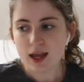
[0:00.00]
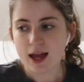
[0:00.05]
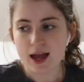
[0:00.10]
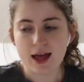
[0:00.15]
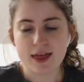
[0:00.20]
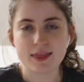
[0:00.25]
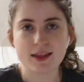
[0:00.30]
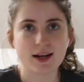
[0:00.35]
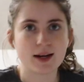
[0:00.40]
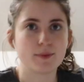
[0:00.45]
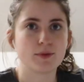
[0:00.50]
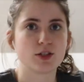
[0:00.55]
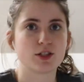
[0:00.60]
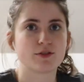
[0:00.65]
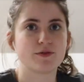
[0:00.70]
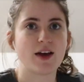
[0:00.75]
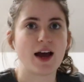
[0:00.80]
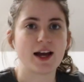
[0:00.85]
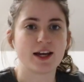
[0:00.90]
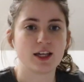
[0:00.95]
and then I'm
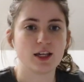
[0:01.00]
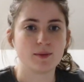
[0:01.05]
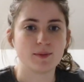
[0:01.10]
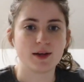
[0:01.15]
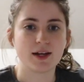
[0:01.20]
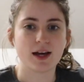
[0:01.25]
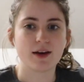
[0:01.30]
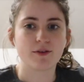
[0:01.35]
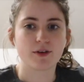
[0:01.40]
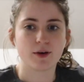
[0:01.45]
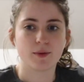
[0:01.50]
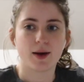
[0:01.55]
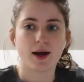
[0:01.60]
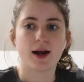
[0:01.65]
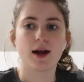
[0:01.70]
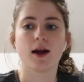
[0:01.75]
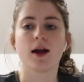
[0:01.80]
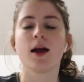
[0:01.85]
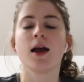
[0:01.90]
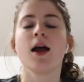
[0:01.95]
just vacuuming
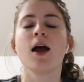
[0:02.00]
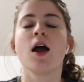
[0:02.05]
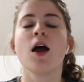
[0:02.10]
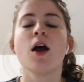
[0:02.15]
everywhere